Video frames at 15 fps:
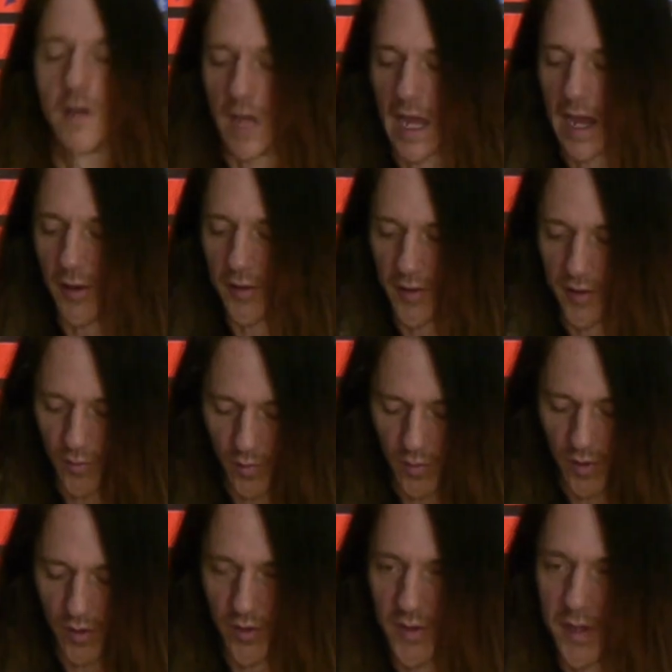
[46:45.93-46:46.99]
out in the
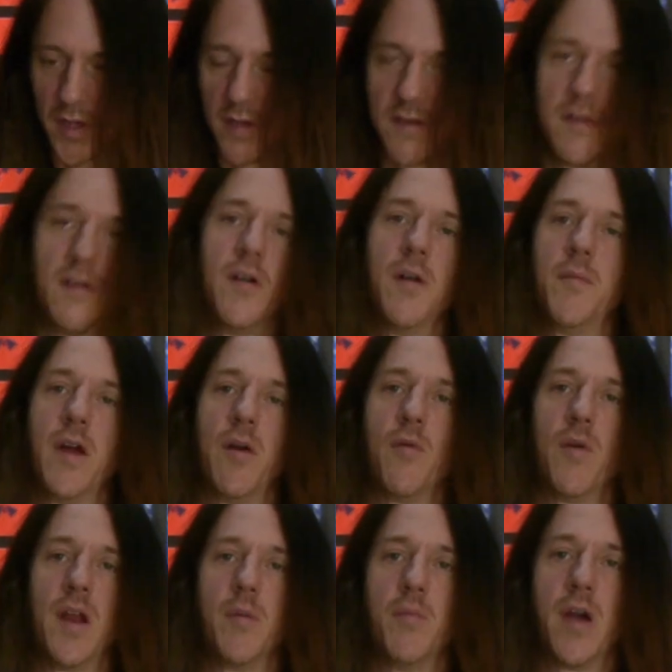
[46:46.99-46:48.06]
world, so I'm not
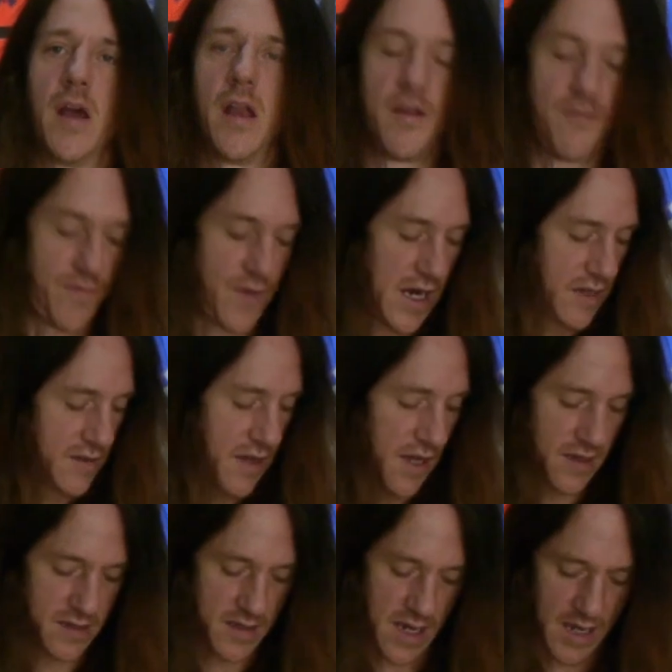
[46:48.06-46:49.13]
worried about it. In fact,
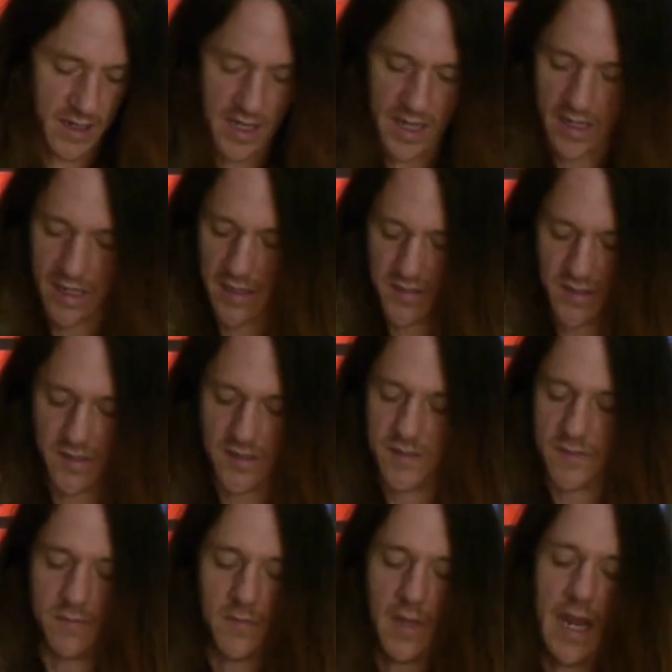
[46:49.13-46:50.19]
I like it
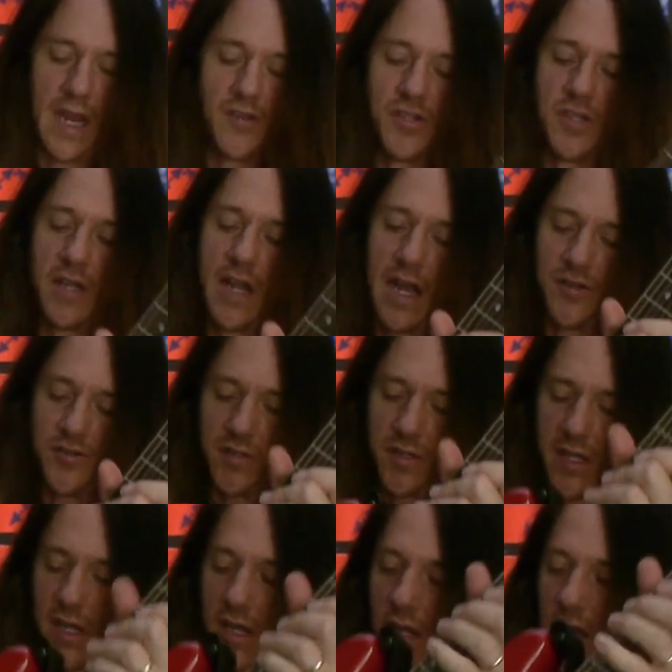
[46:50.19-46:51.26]
just aging
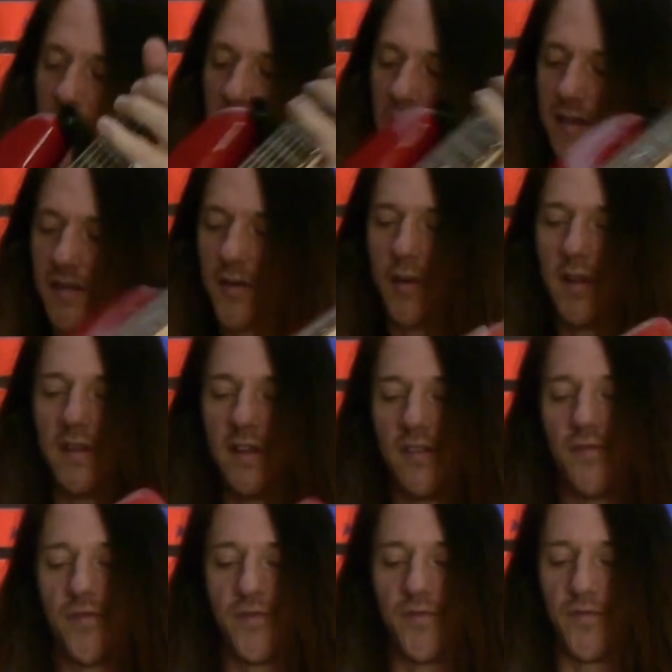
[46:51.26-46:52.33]
naturally. And it's
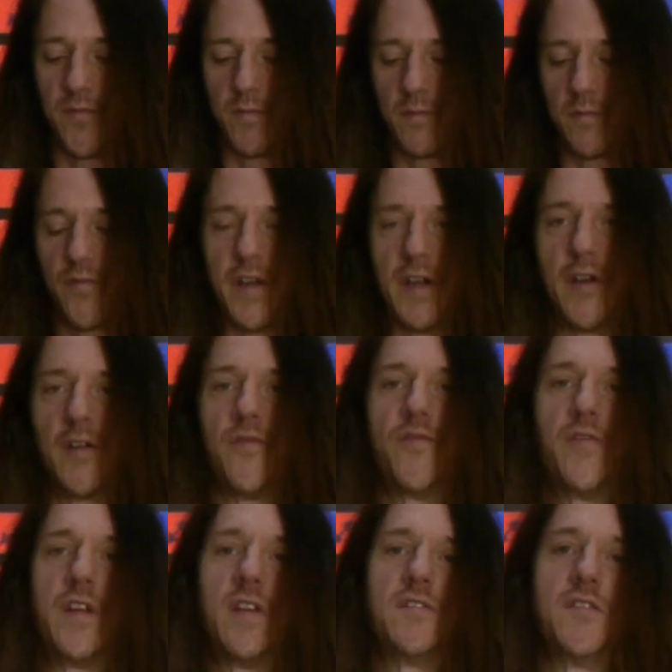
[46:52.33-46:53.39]
these Fender
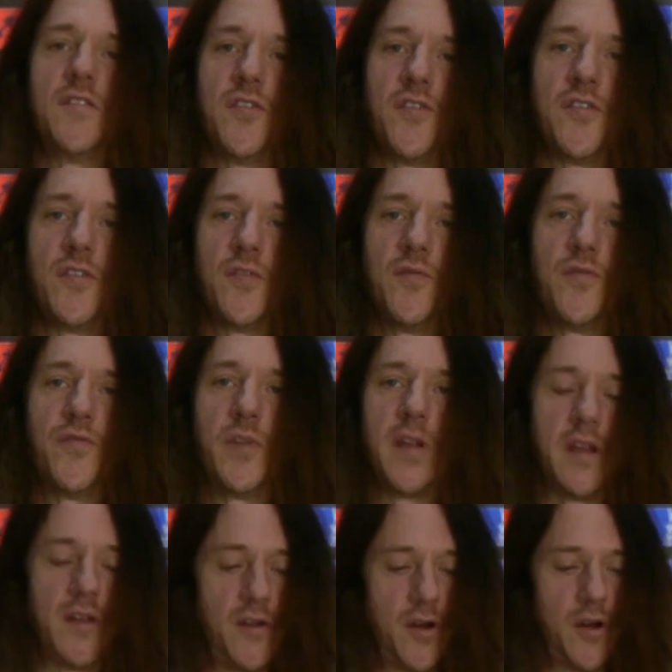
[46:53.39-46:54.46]
finishes are so
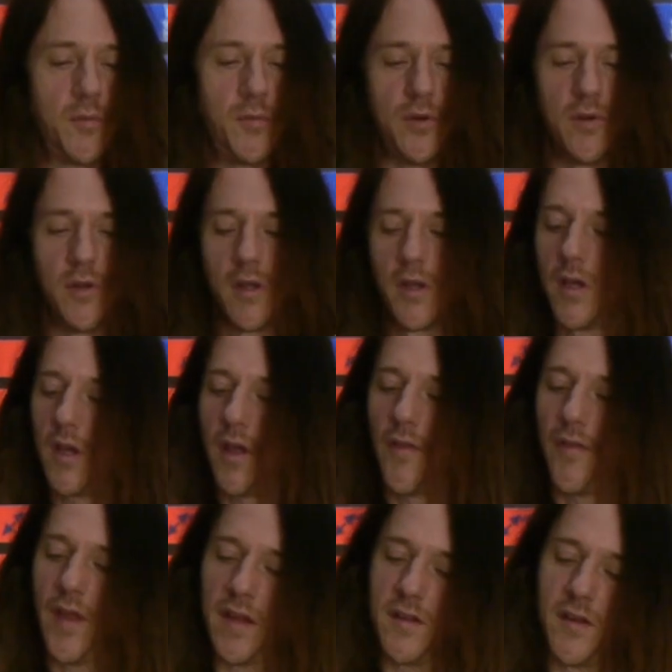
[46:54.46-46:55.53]
freaking durable
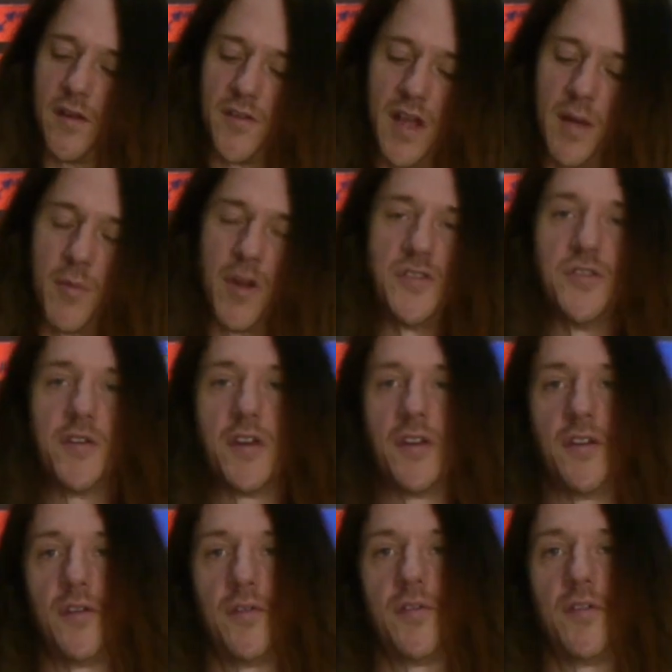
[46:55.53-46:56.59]
that there's not much you
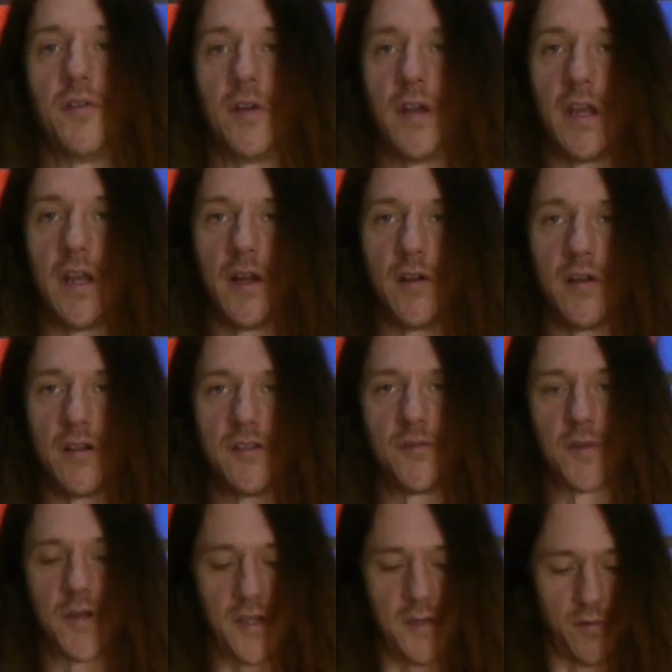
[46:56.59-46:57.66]
can do to it, you know, unless
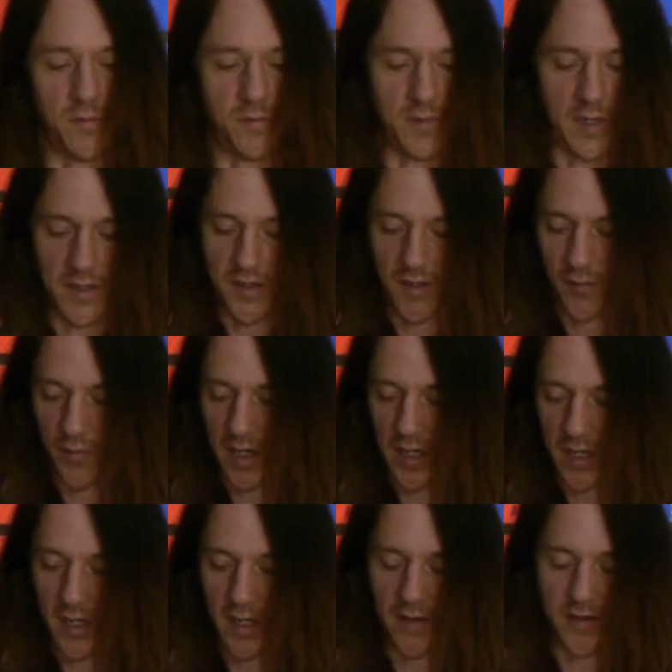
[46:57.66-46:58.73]
you want to go into the
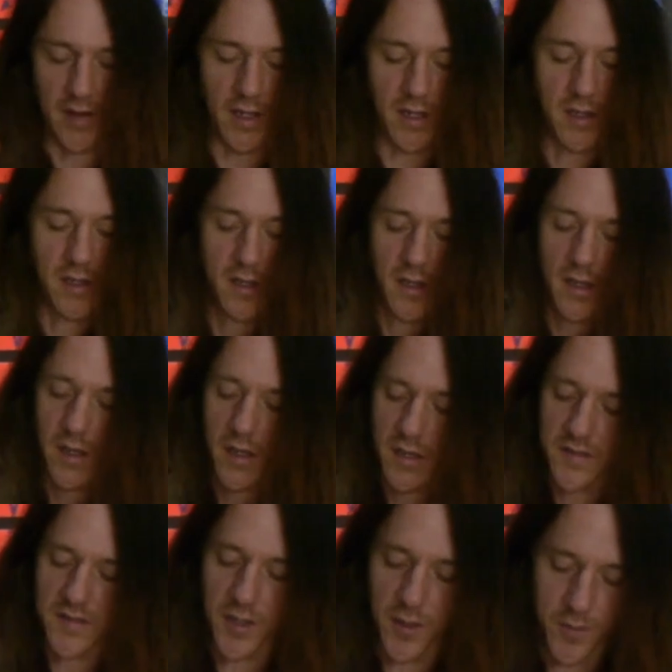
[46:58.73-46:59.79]
relicking thing.
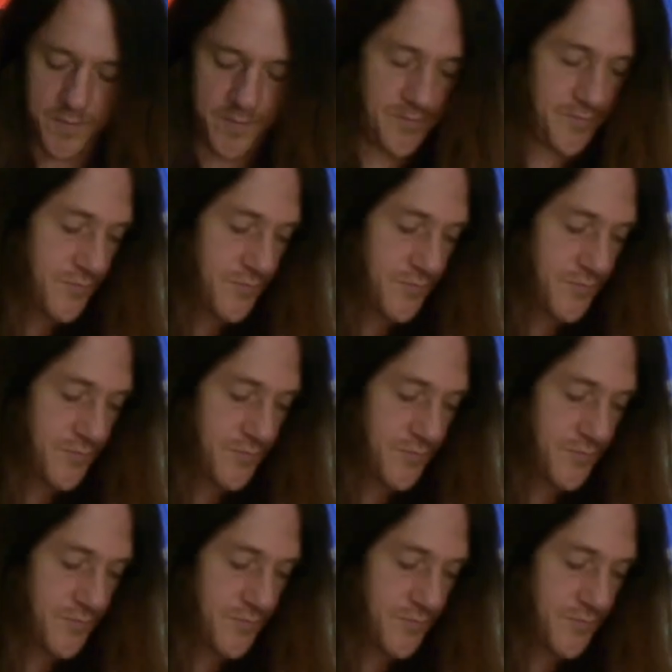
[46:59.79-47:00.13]
So